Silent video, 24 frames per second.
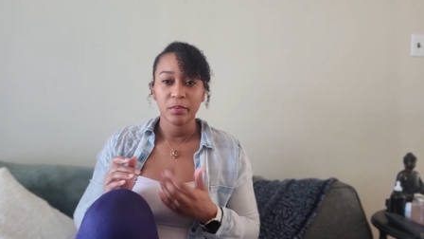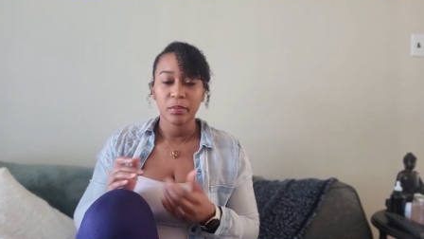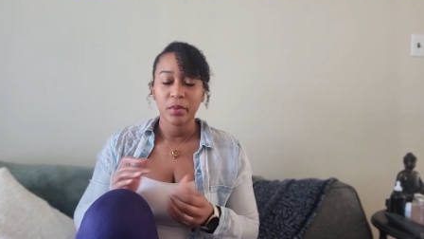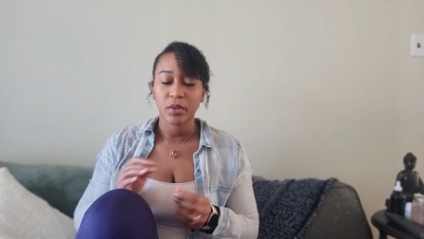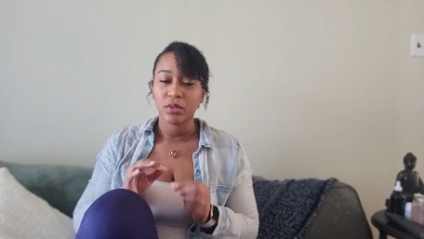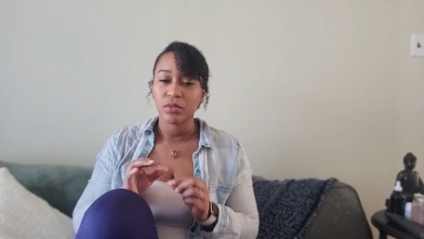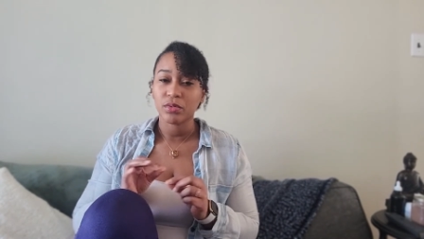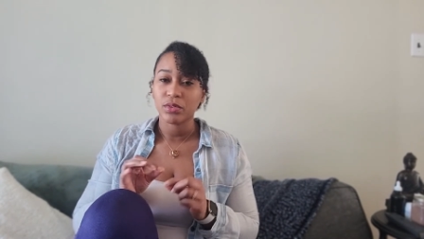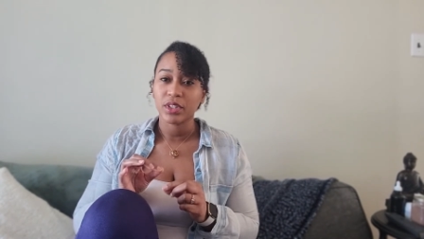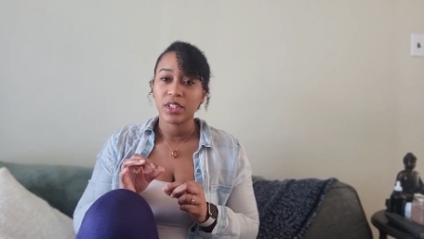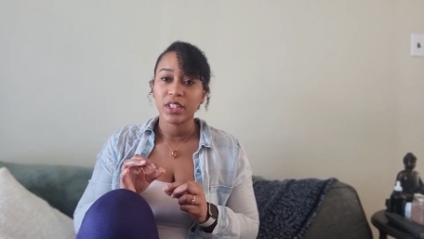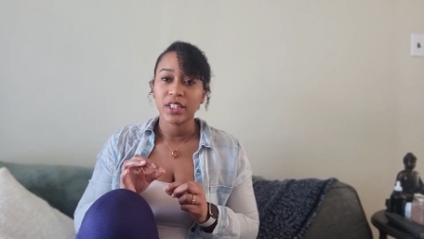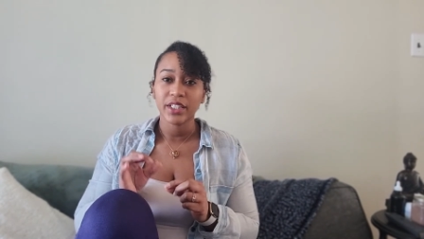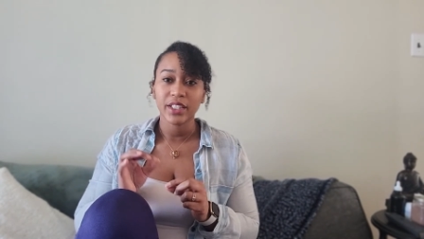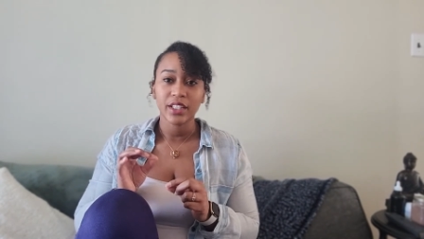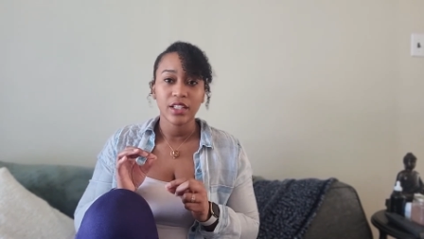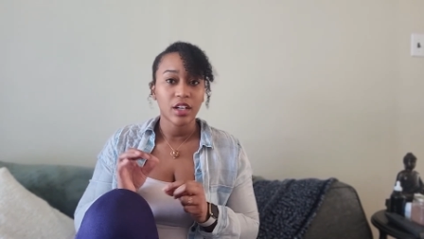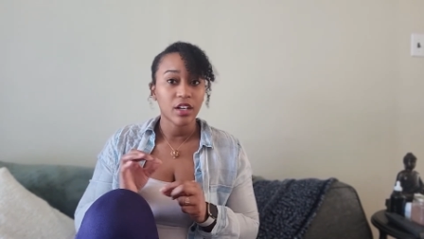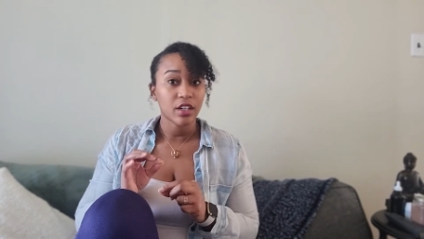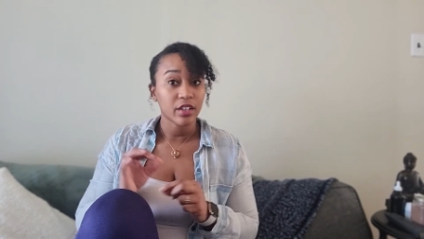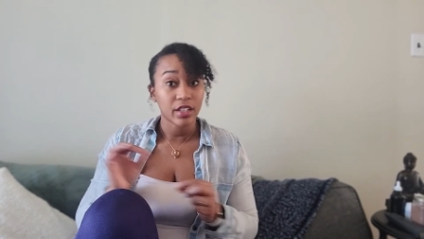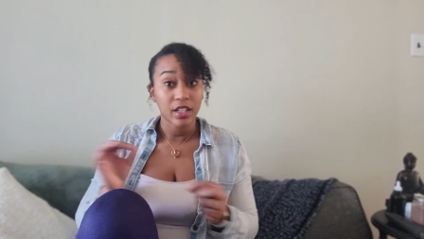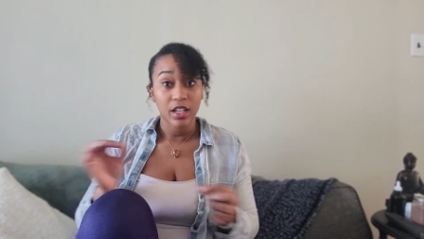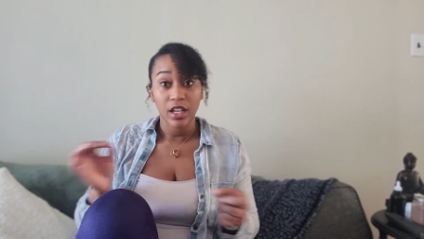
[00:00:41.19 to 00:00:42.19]
but really
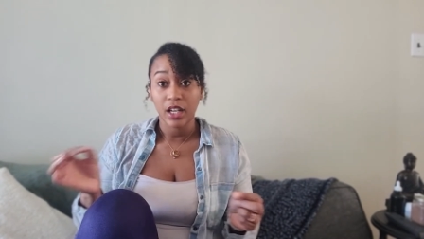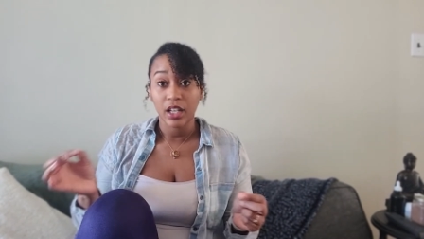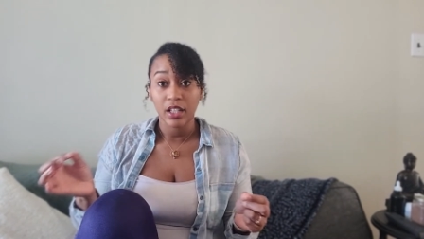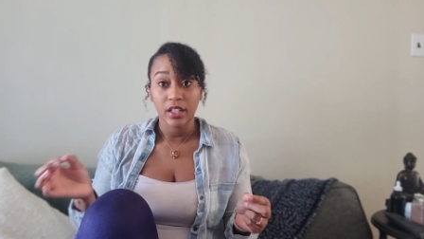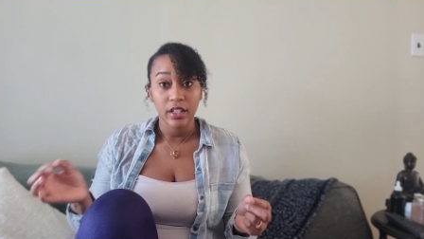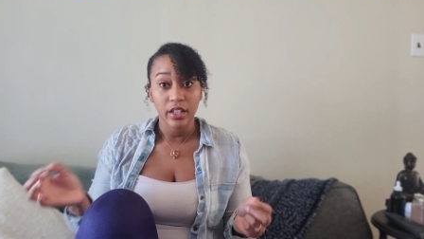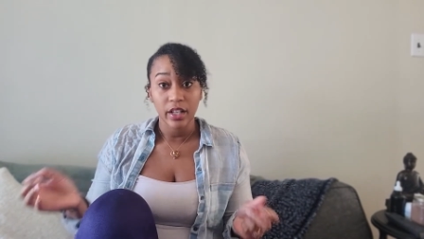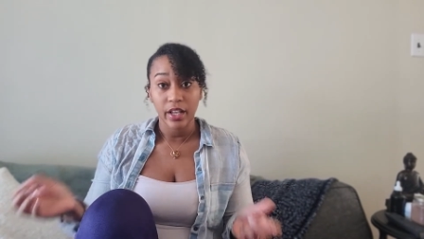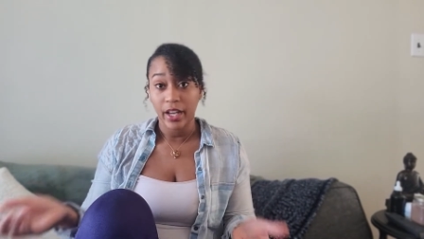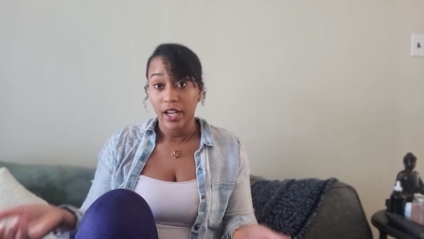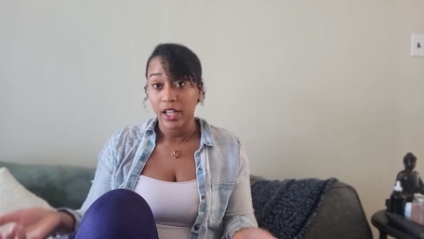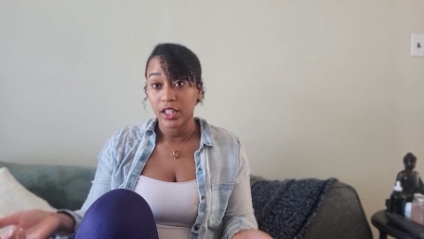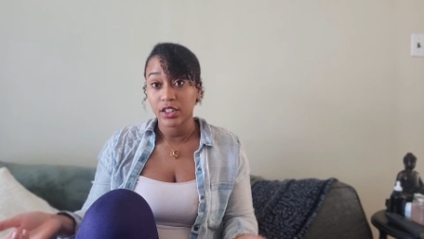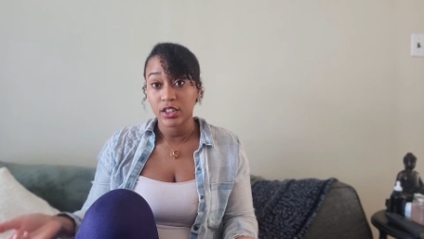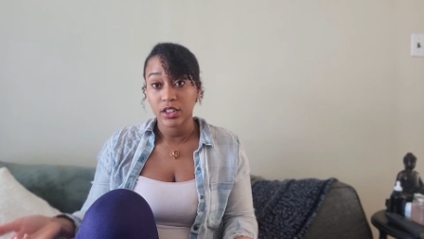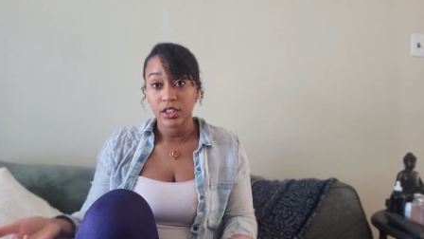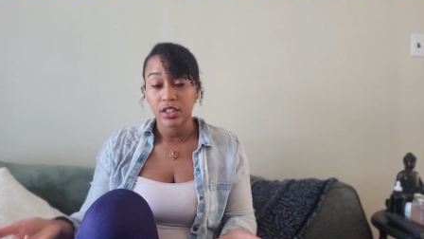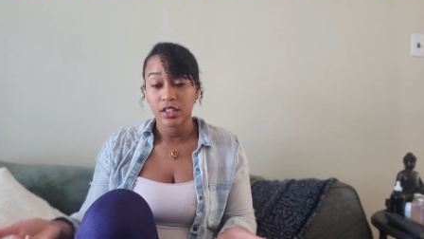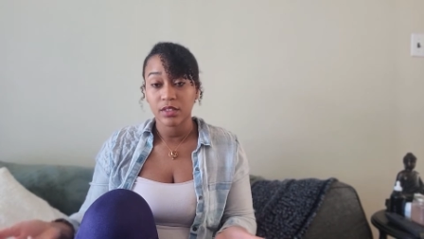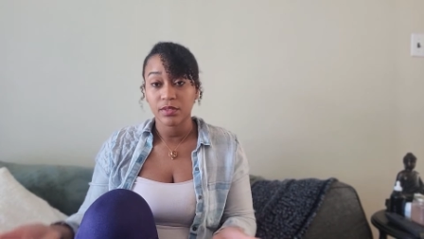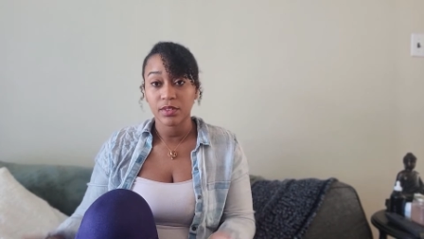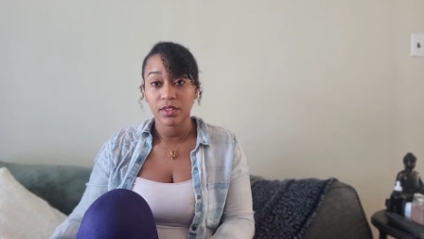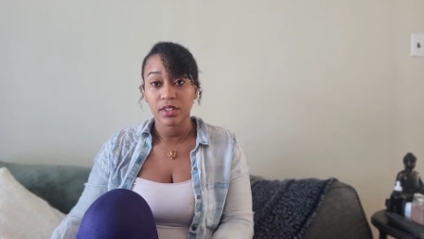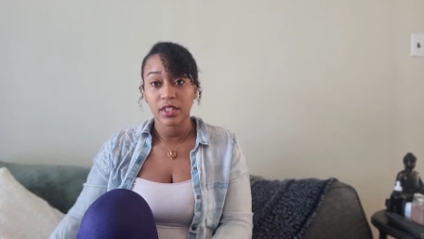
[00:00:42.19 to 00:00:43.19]
are not actually
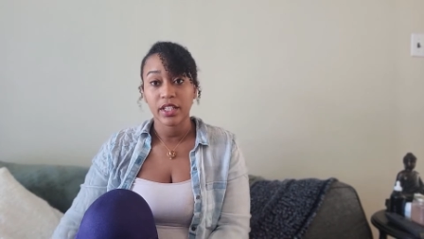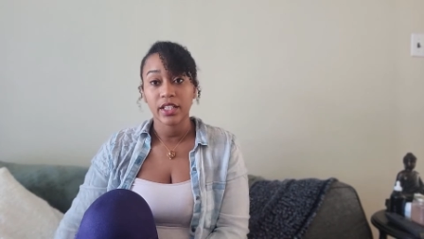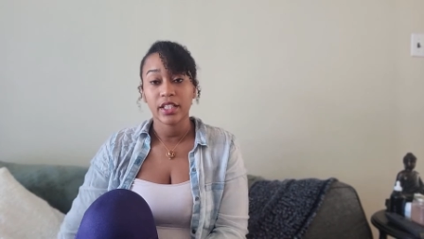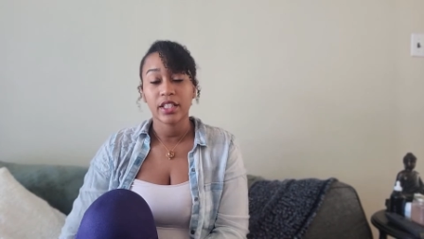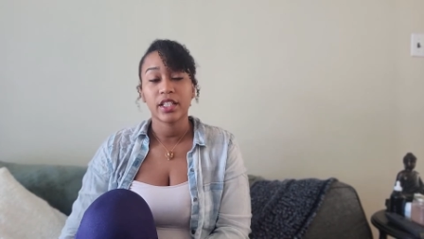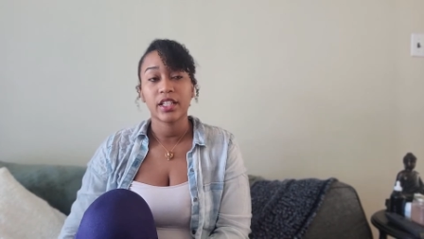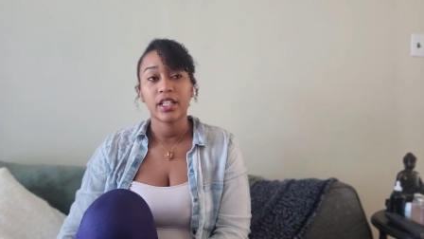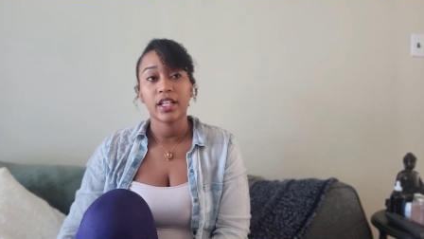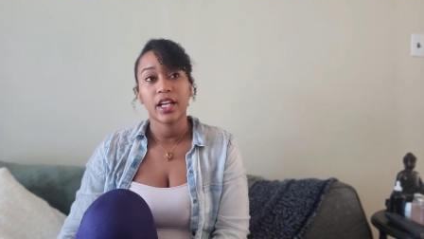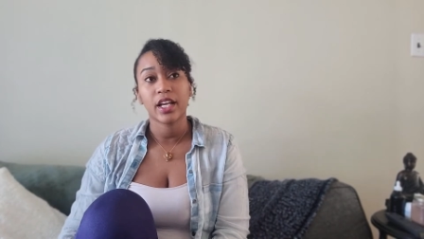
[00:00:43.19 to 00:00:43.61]
unrelated.